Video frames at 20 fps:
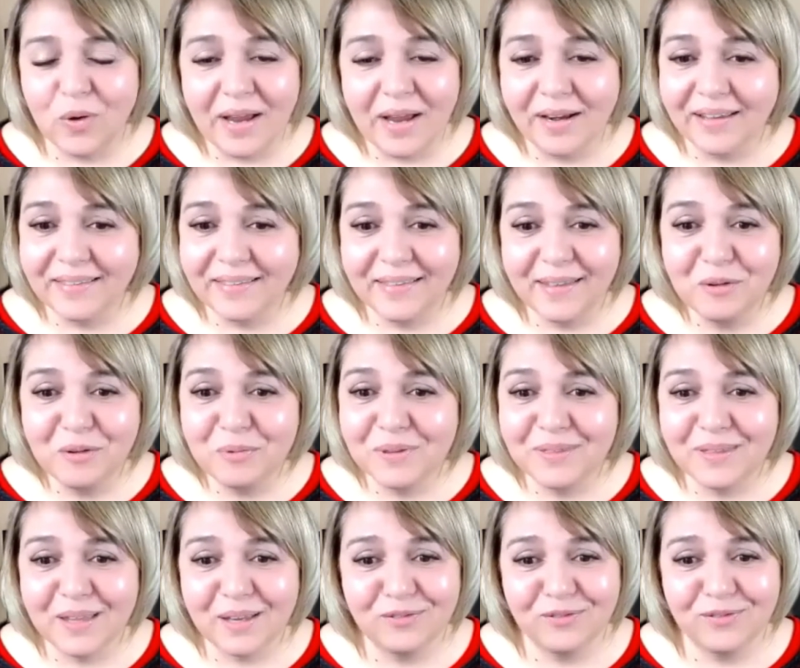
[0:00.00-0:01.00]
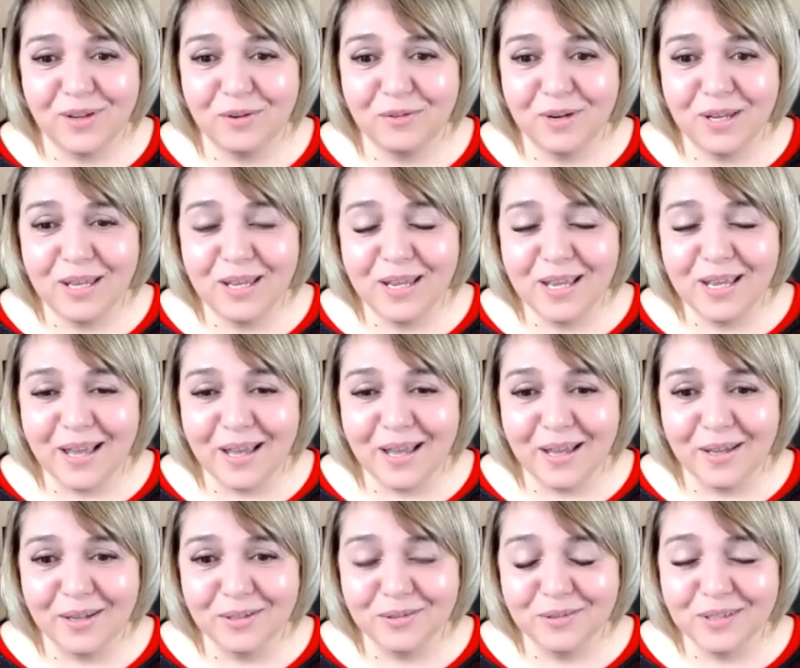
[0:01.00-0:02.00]
And I think with that very
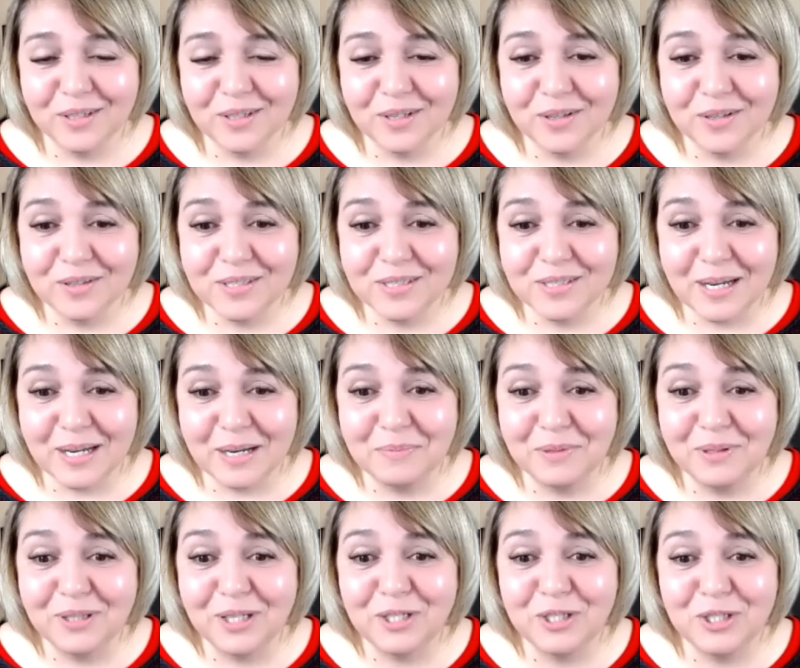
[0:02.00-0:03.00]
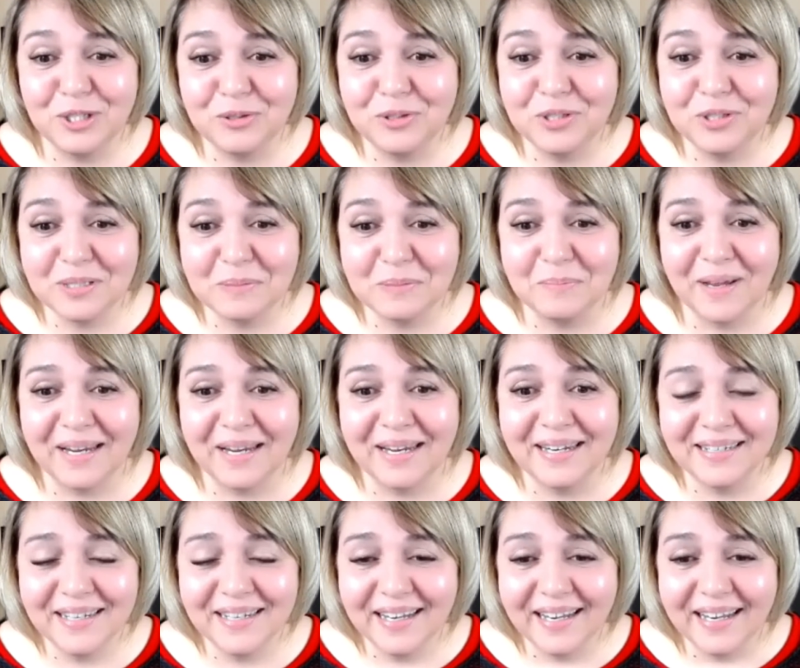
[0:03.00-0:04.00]
statement that you just
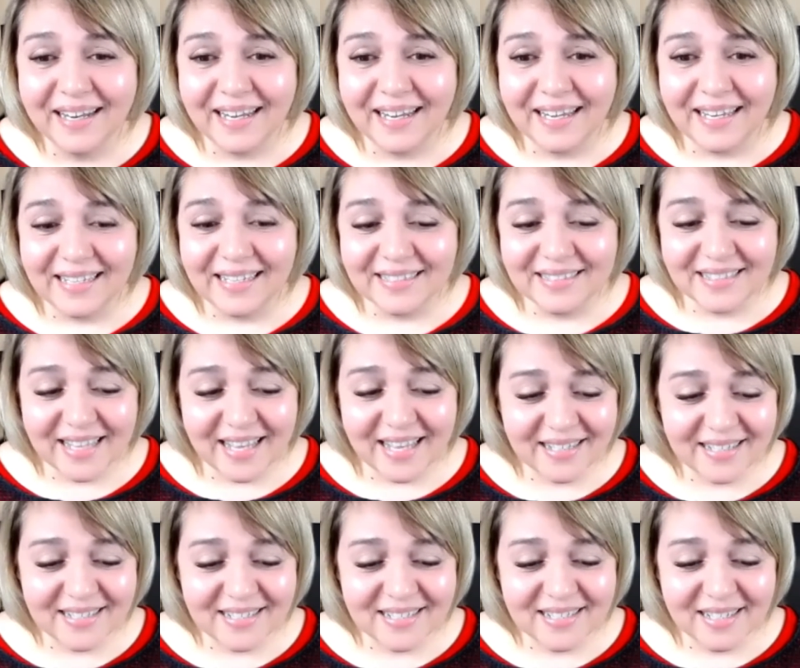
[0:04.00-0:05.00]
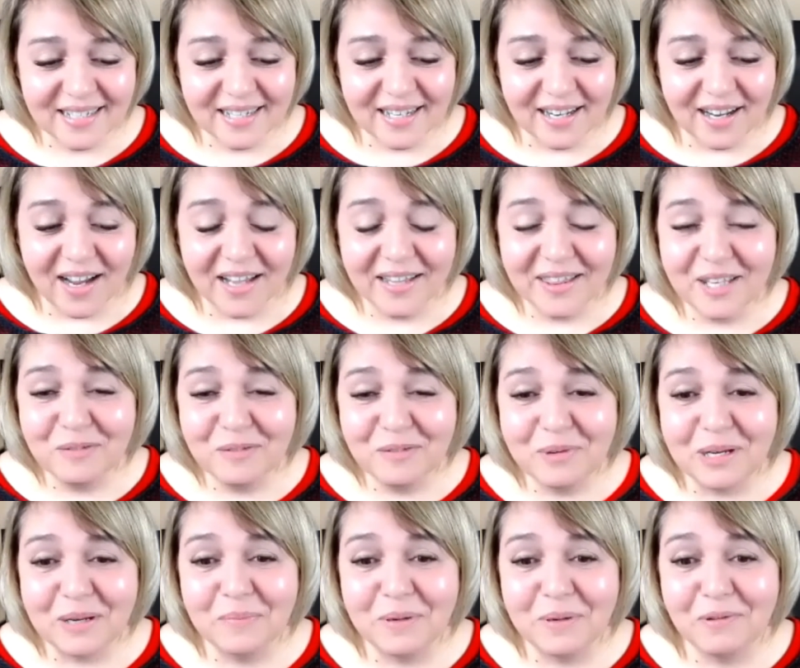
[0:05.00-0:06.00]
made is that I think we
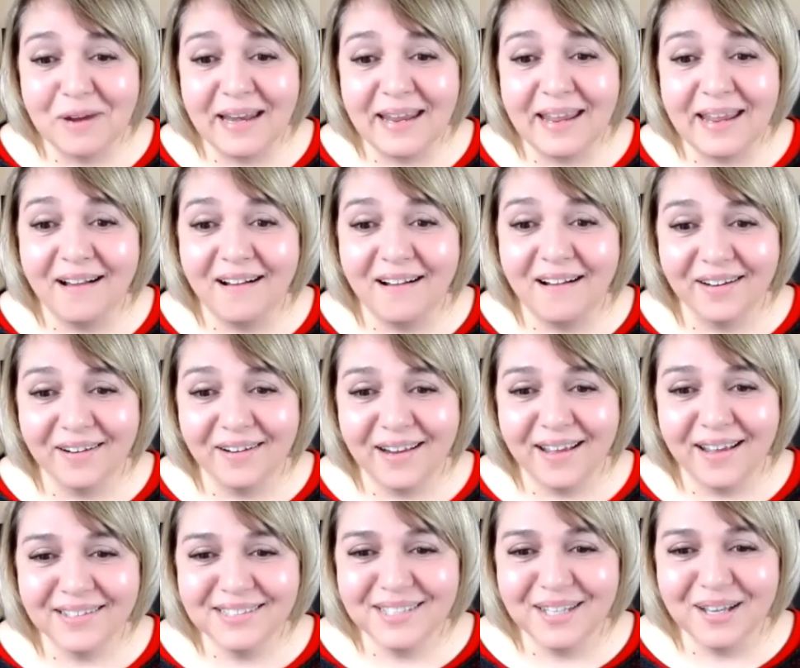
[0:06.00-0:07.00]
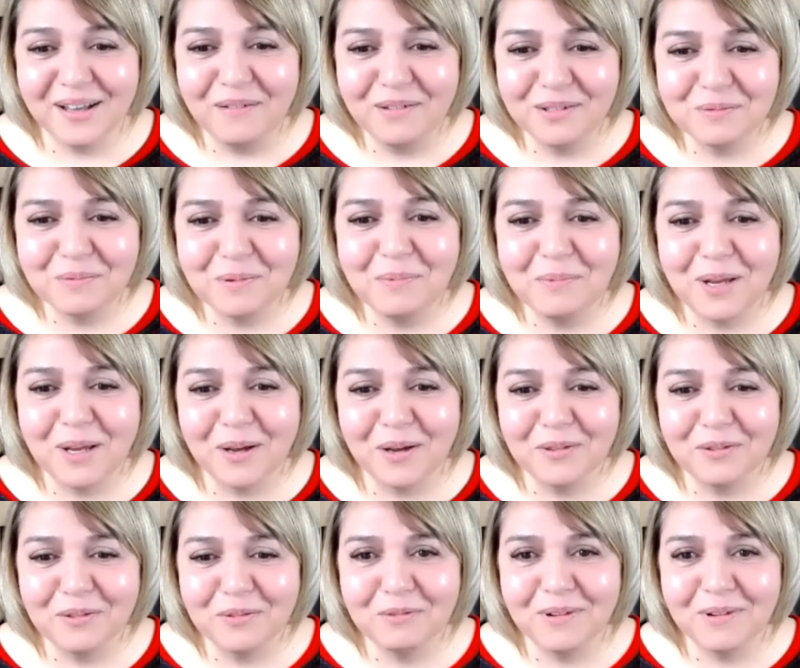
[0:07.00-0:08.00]
can be really hard on ourselves when we go
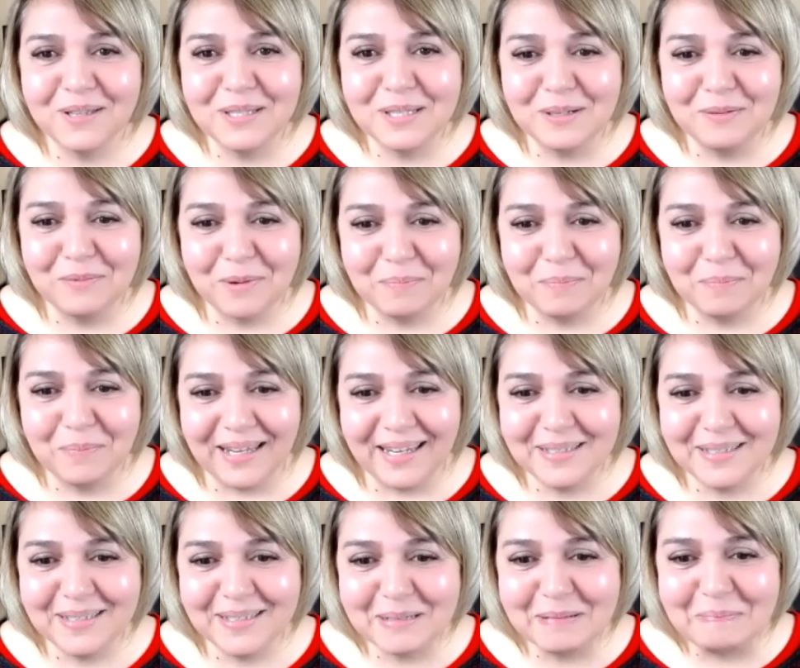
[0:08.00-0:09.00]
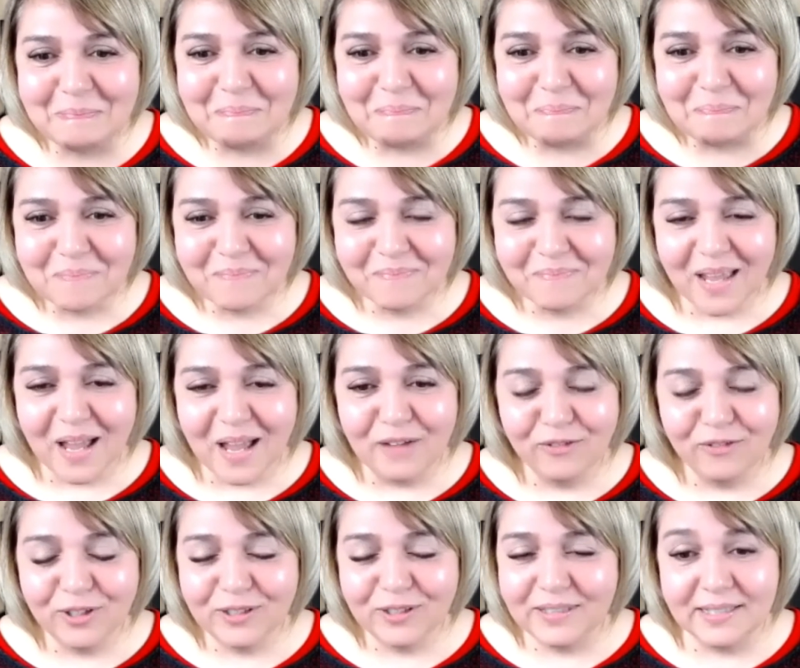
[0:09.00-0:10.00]
through rinse and repeat.
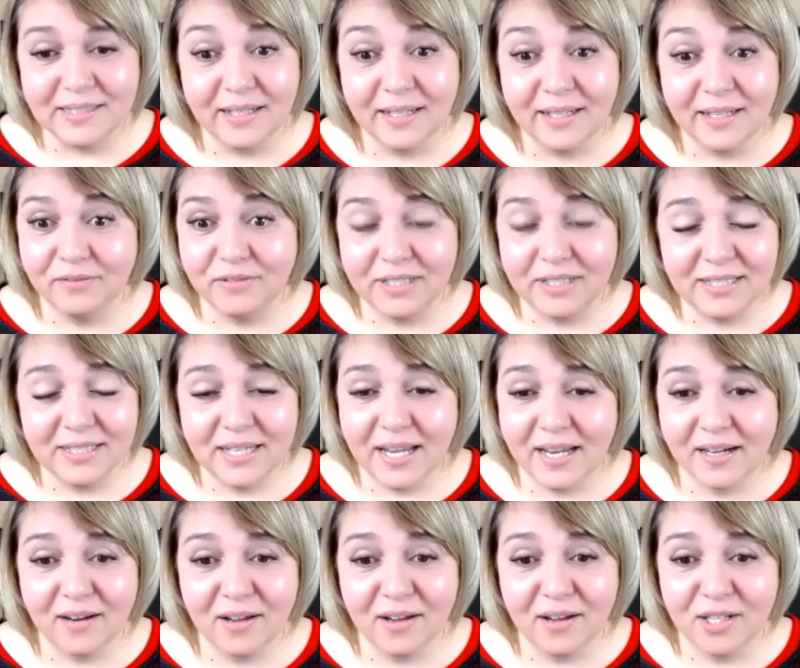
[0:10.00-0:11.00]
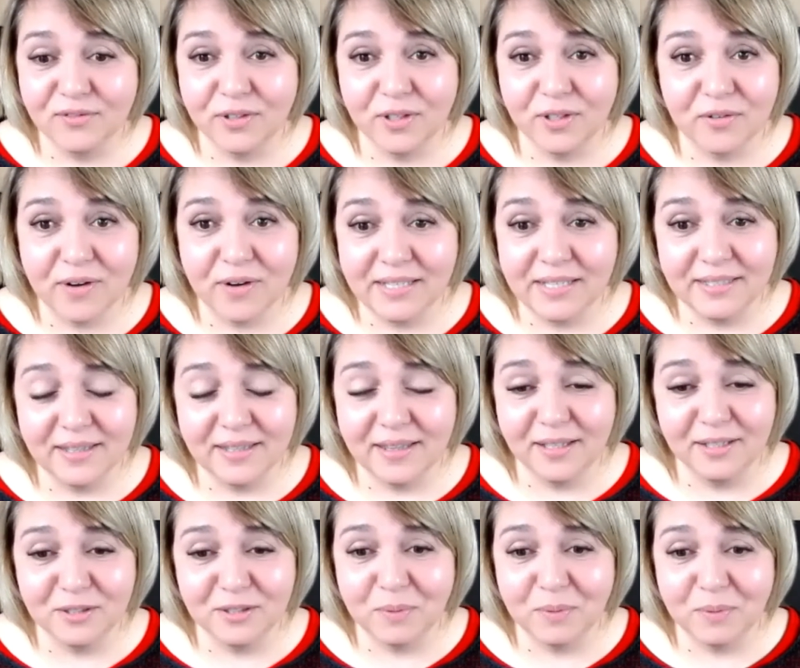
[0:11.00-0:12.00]
I've got these lovely taglines for the crazy
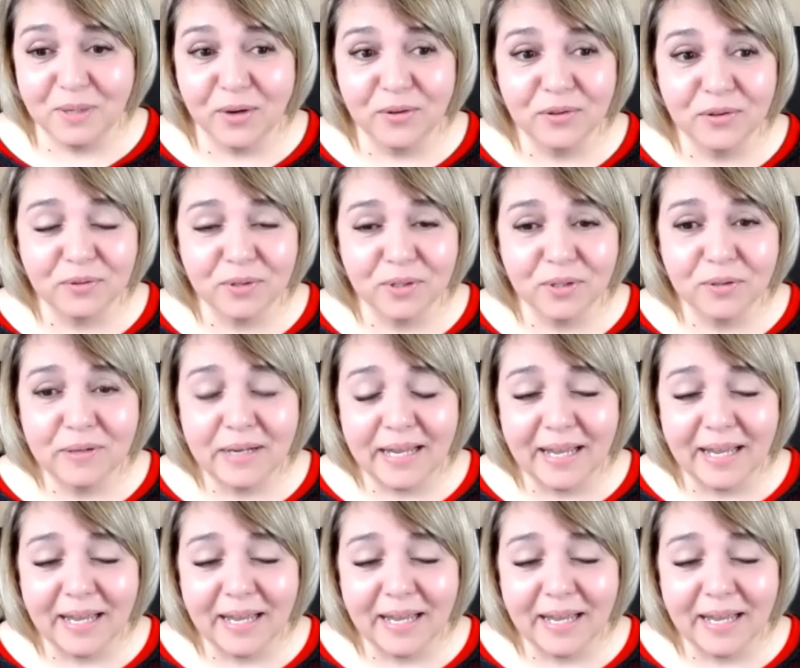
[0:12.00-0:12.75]
things we go through.